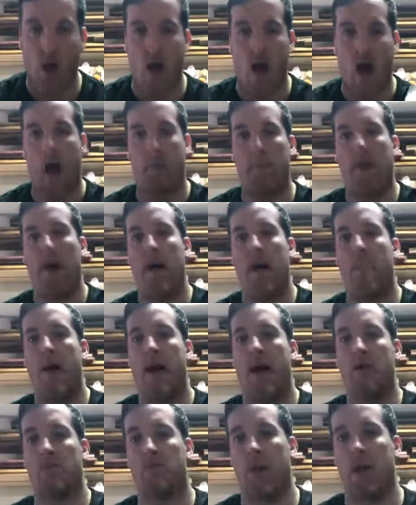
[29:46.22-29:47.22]
I buy
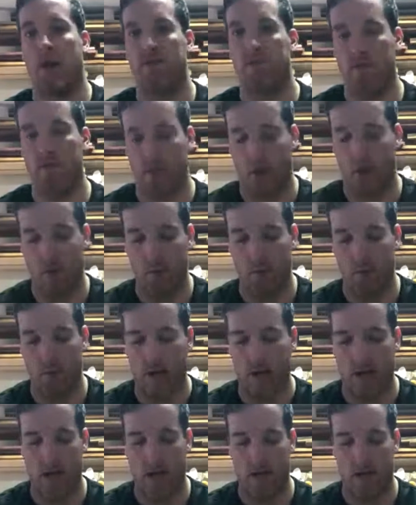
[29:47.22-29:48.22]
mine direct from
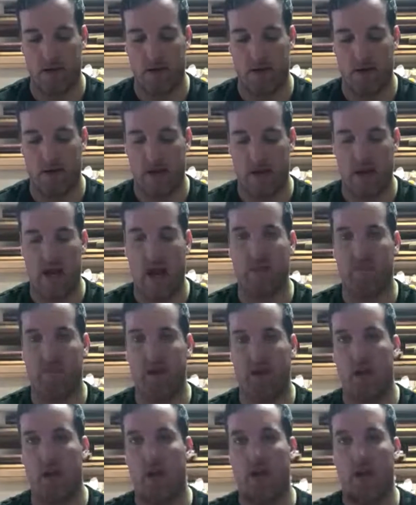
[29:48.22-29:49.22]
Alumilite, and I've
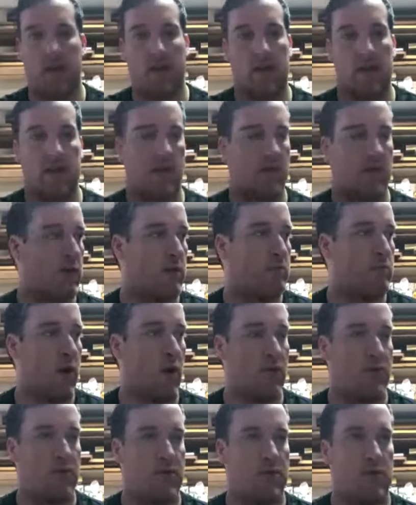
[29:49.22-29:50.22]
been lucky.
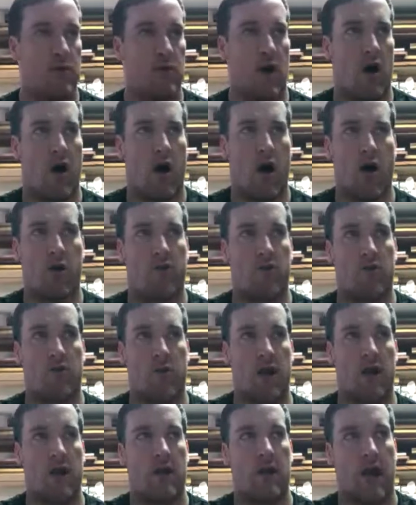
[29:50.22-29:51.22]
All
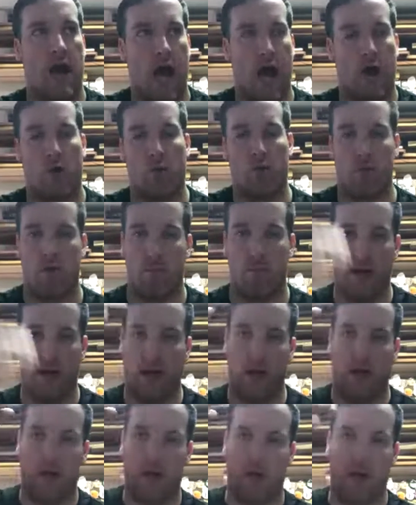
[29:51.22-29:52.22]
three, I ordered the
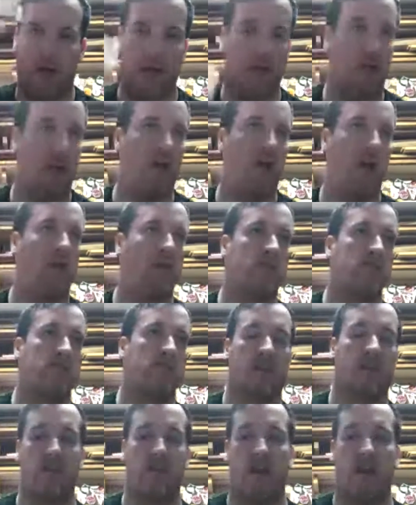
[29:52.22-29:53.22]

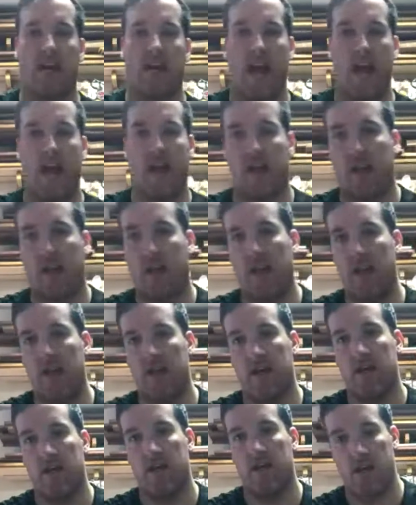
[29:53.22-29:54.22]
16-gallon
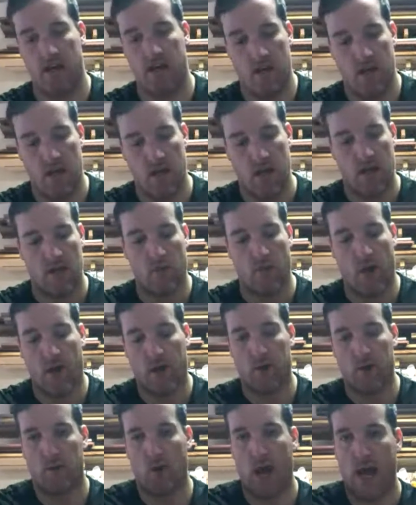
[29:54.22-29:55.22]
kit, the
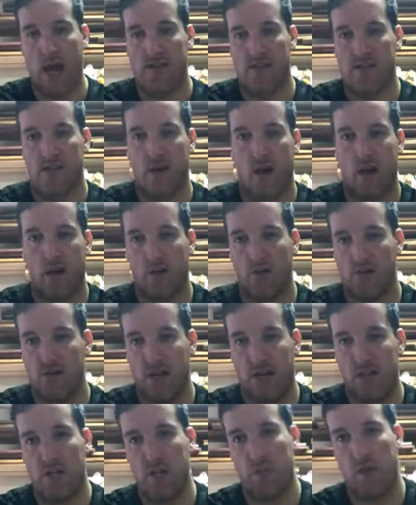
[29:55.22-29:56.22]
regular price is
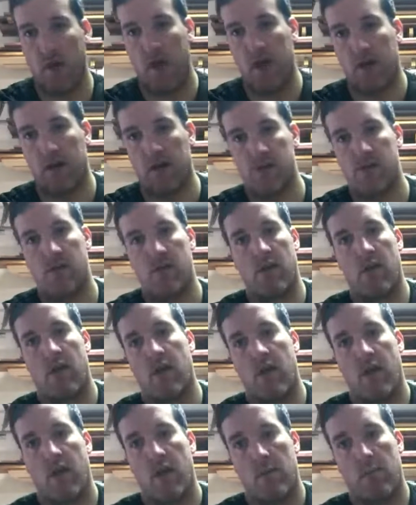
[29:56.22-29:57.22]
$160. But
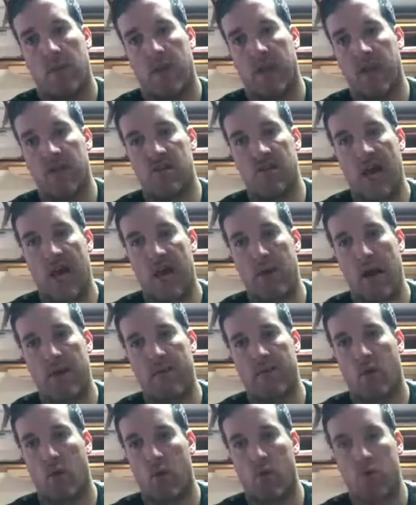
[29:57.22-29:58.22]
each time I've
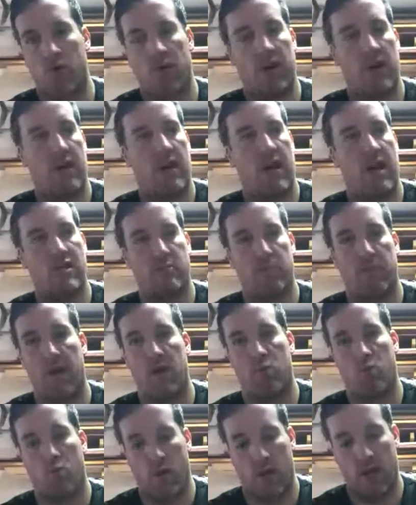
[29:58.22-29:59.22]
ordered it has been
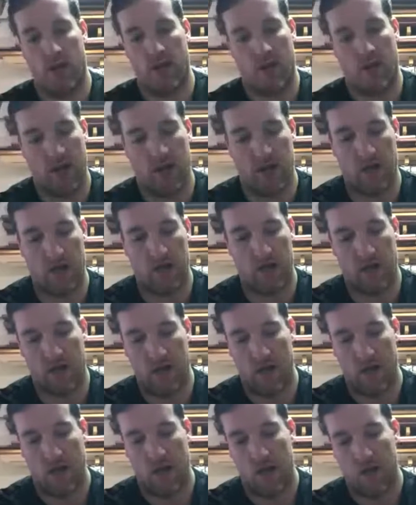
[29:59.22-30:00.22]
when
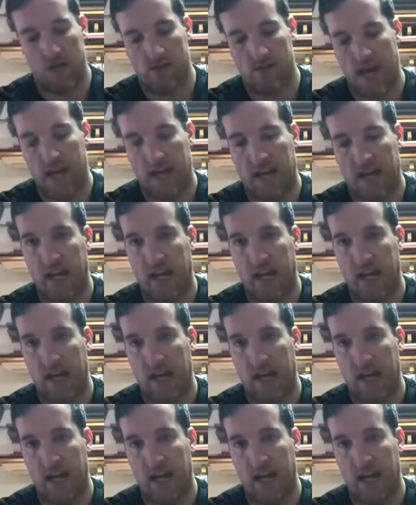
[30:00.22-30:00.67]
Zach